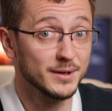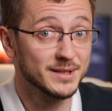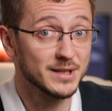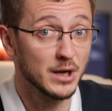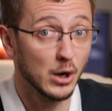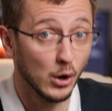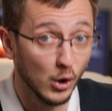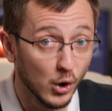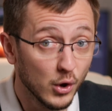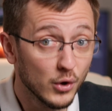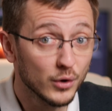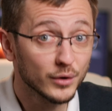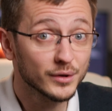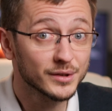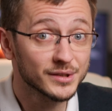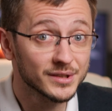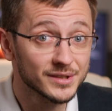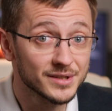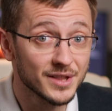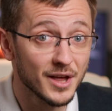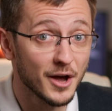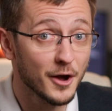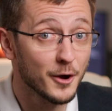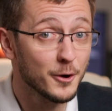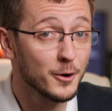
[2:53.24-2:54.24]
its looks
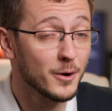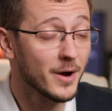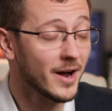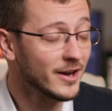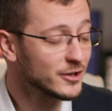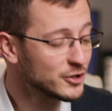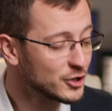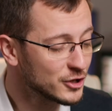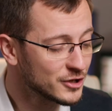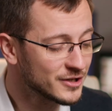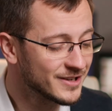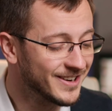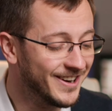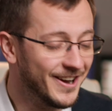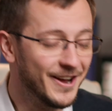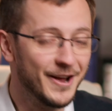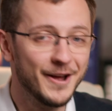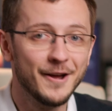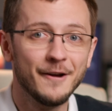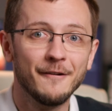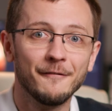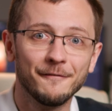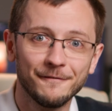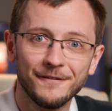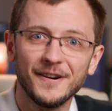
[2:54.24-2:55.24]
though. I just
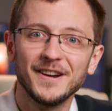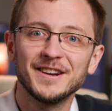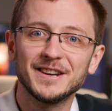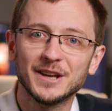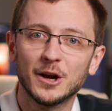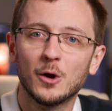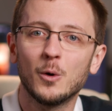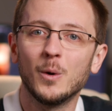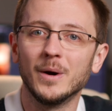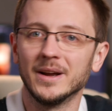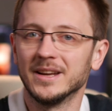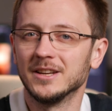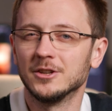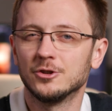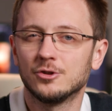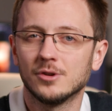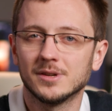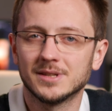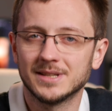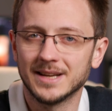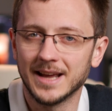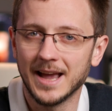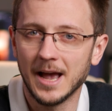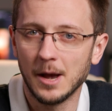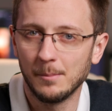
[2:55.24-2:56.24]
find it quite
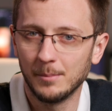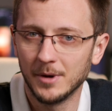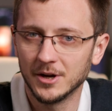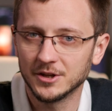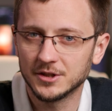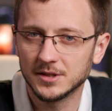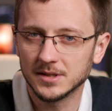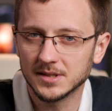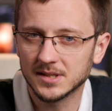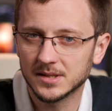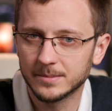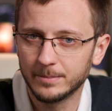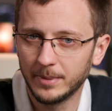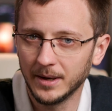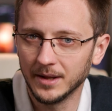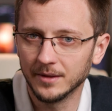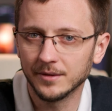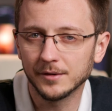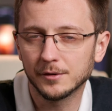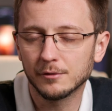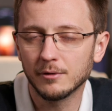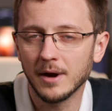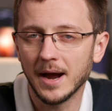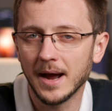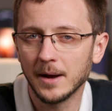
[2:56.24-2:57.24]
interesting how much it's split the
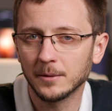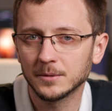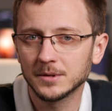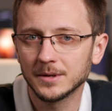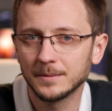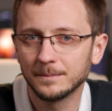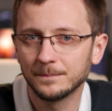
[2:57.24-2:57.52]
crowd.